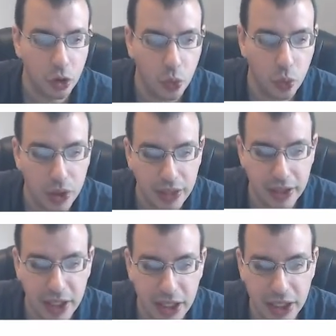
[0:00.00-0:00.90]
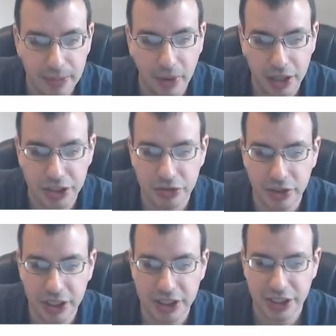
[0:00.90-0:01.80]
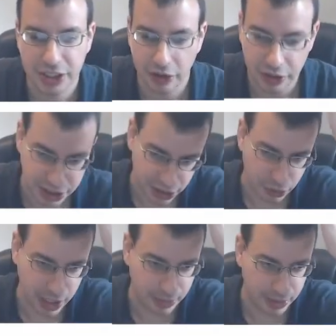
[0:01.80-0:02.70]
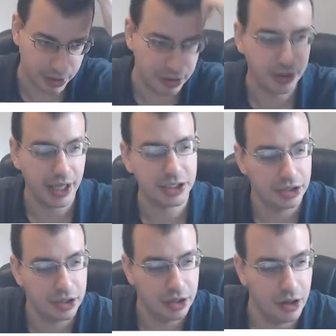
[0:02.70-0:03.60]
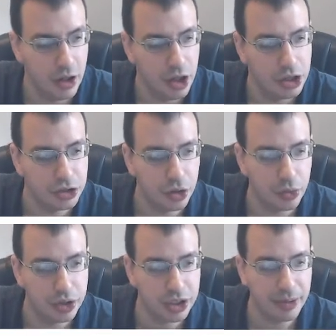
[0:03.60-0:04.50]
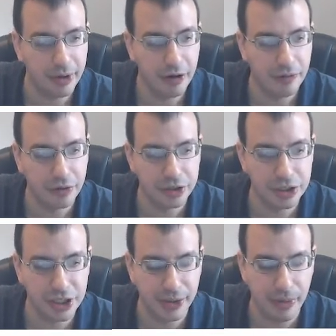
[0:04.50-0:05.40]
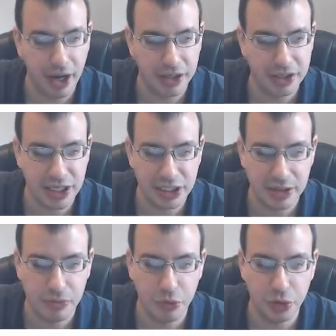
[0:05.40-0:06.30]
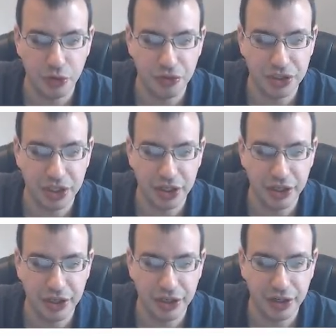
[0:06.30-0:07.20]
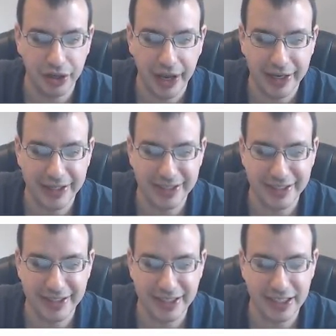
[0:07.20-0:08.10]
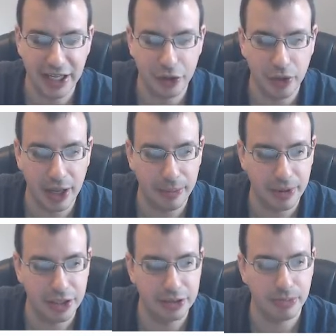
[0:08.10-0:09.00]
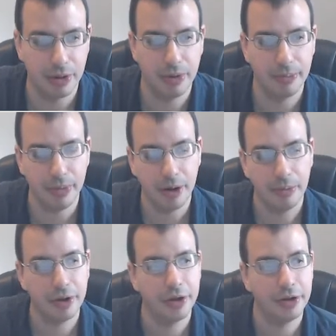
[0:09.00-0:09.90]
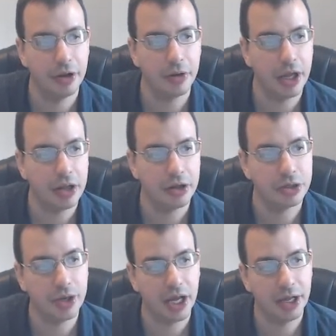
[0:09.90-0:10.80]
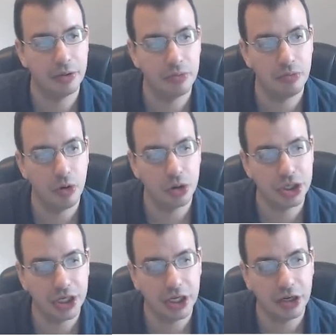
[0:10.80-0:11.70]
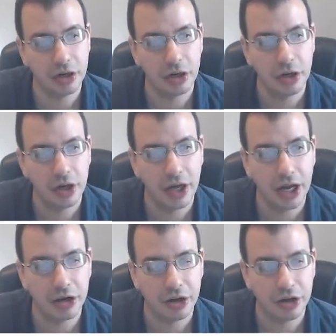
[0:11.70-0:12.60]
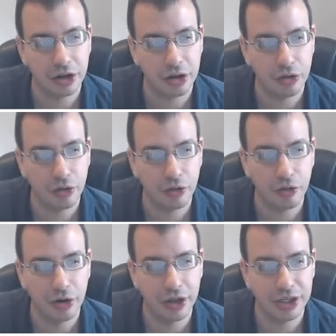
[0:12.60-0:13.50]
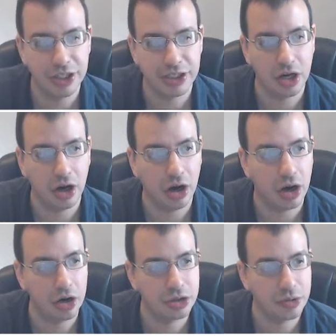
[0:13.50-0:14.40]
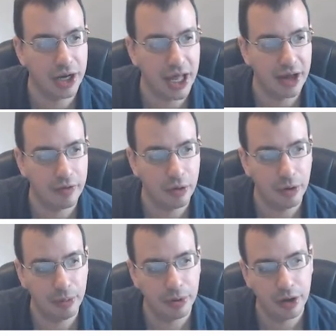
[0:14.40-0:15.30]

When the box is released, it accelerates down the ramp. Excellent. Total work done by all forces on the box as it moves a distance d down the ramp is bump, bump, bump. Okay, so we got motion here. I'm going to refer to this as r. So we're going to have hoop